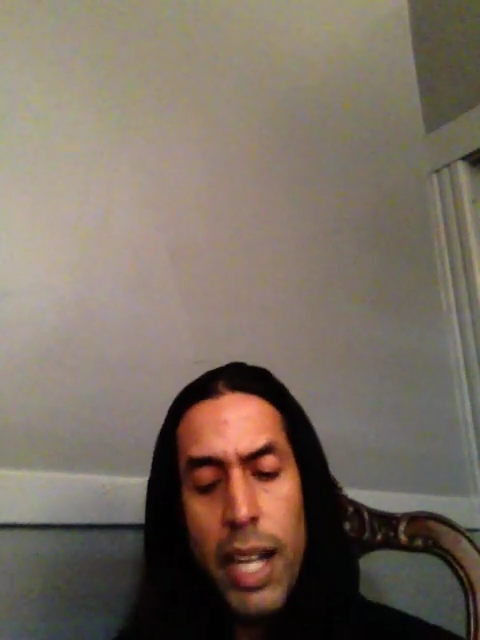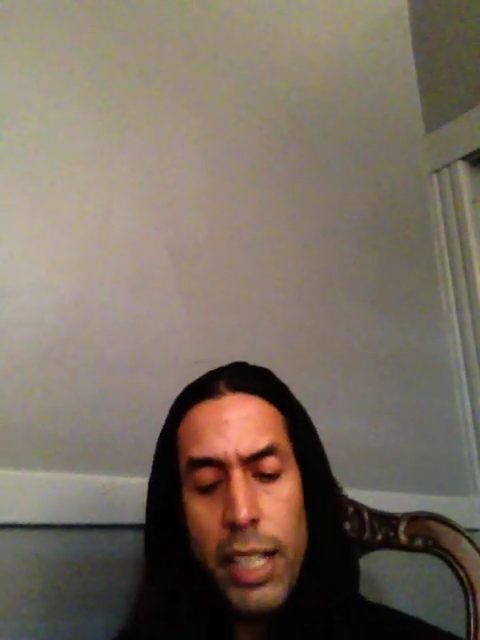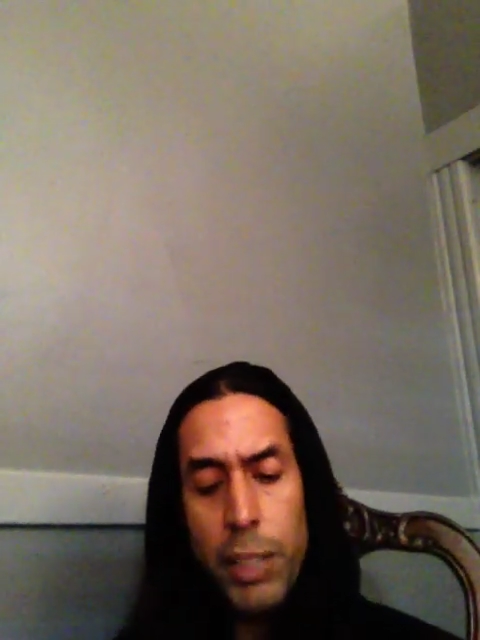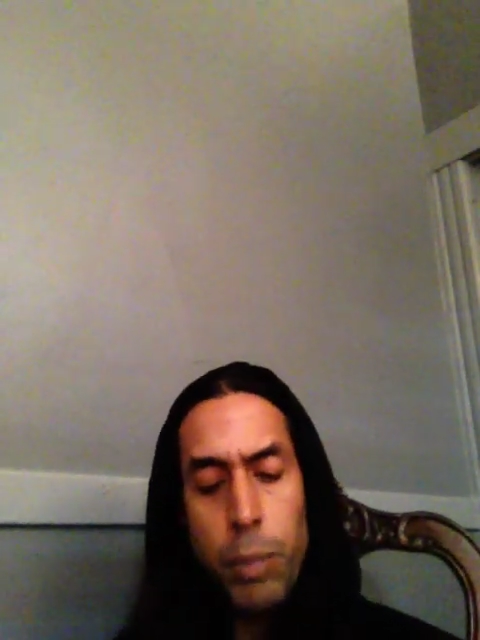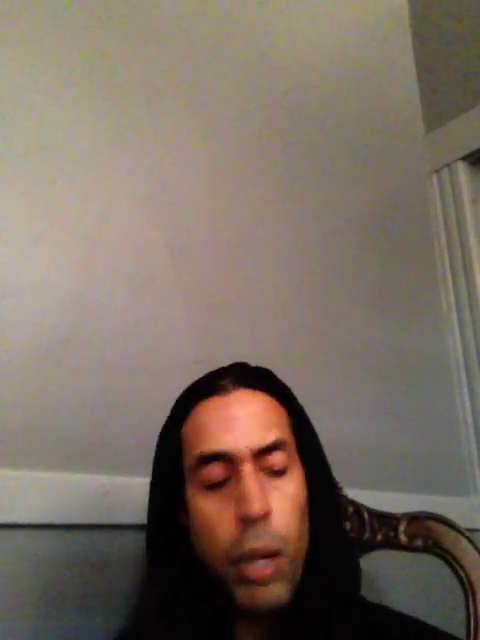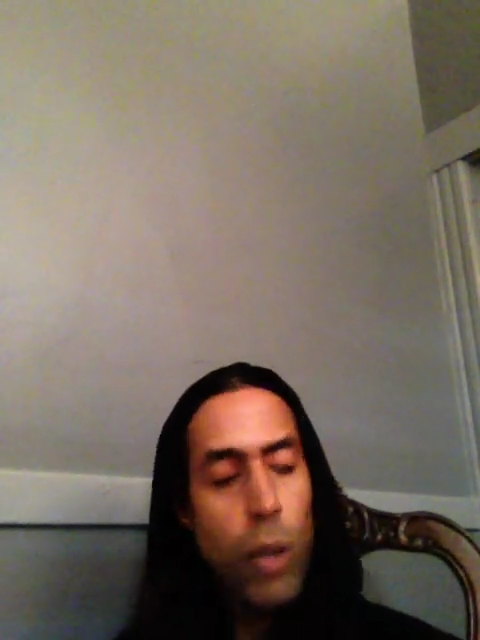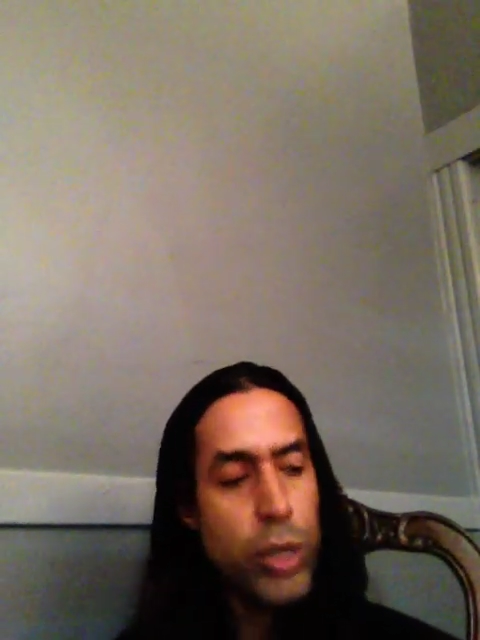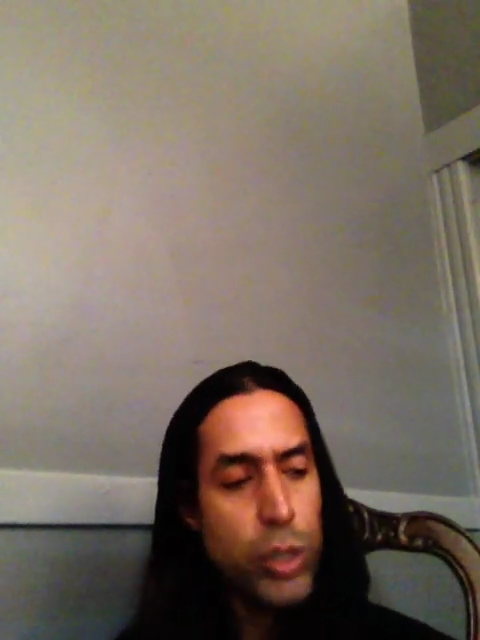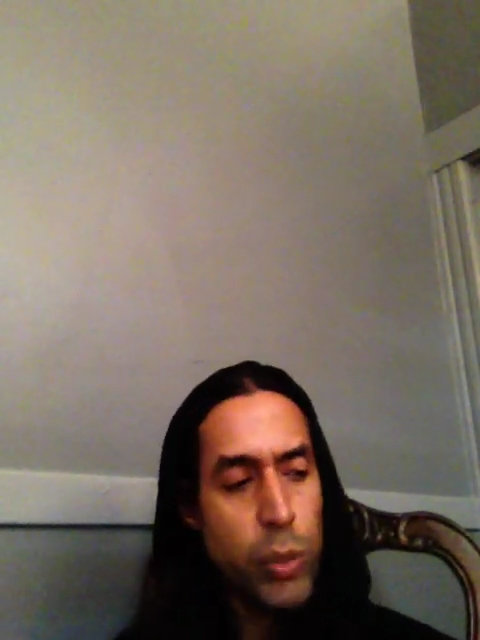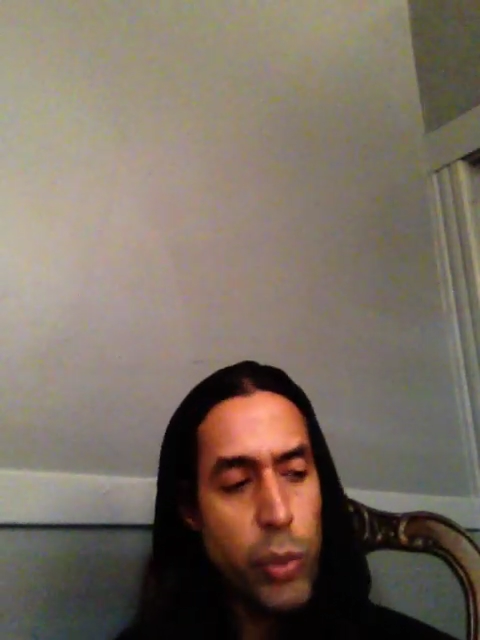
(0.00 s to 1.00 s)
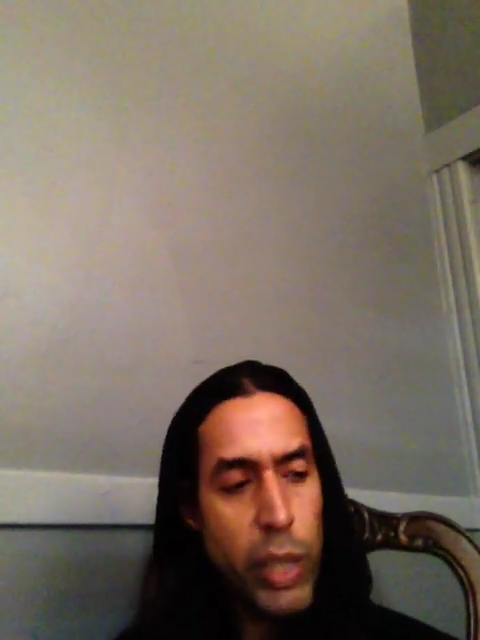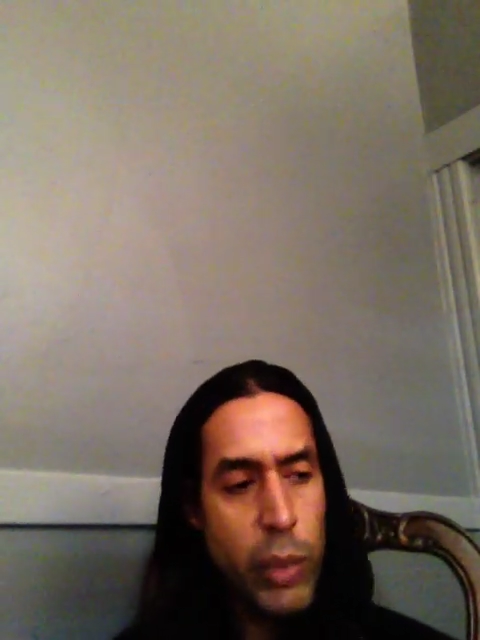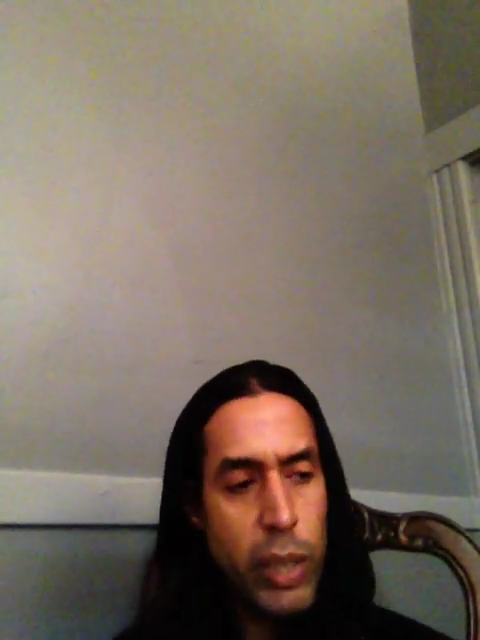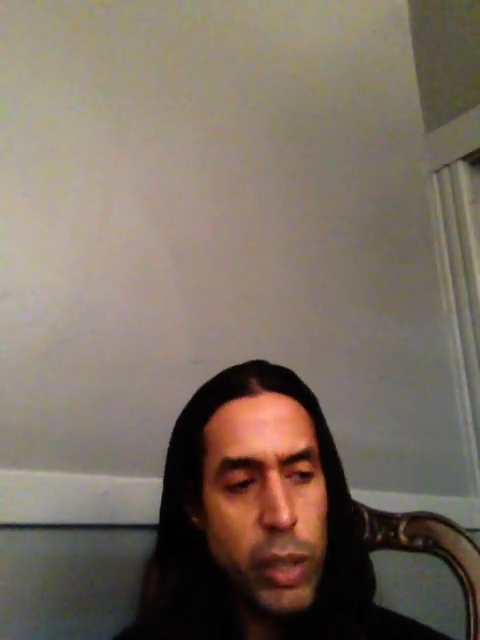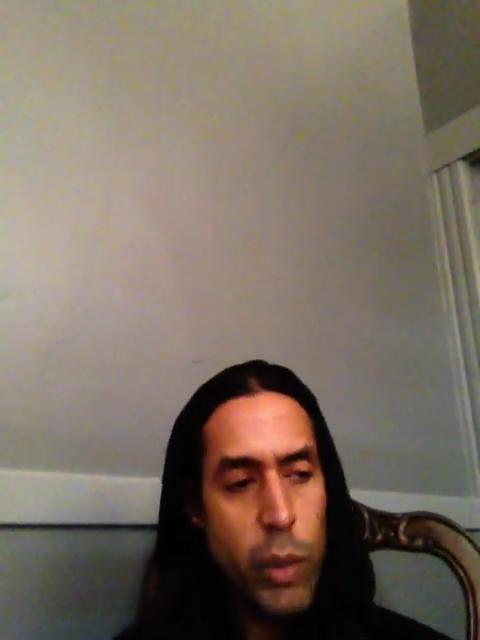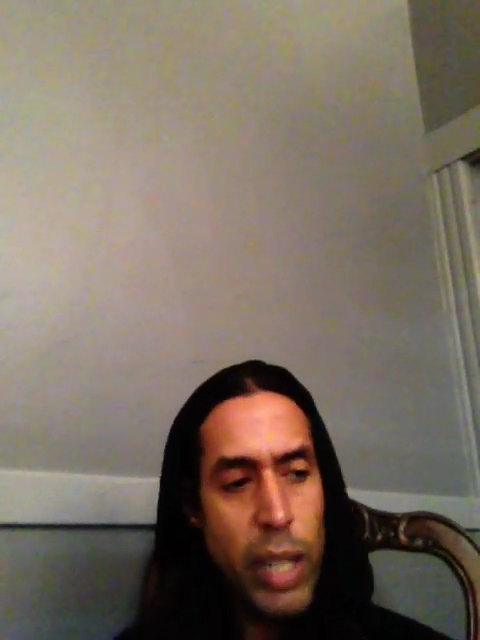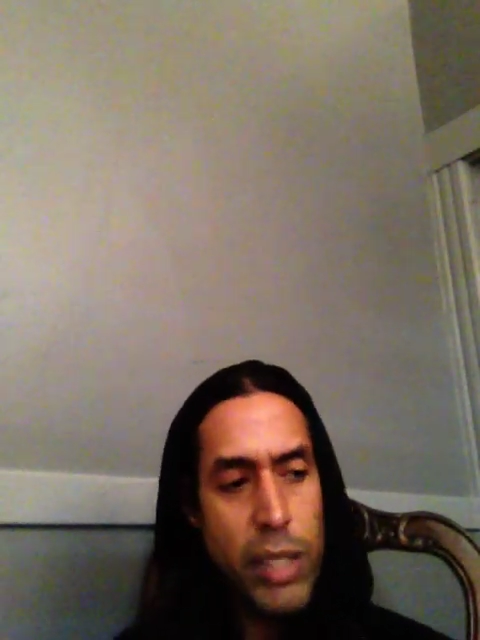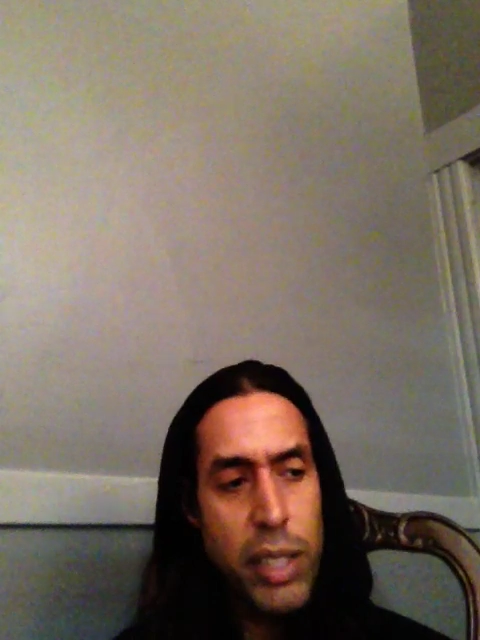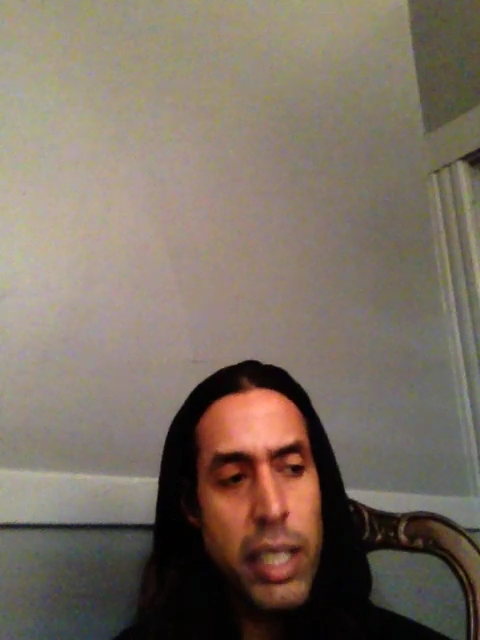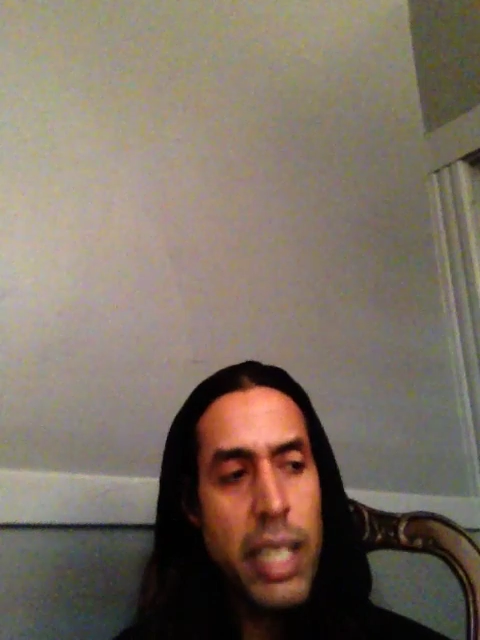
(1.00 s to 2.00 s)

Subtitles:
exposed to frequent correction.